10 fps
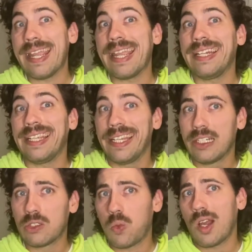And
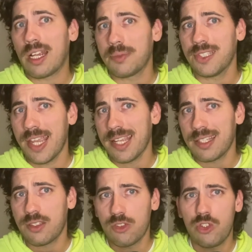here's why I'm saying
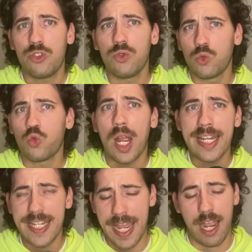this to you
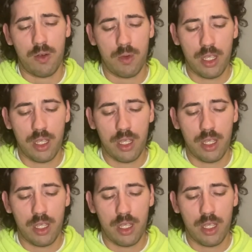right now.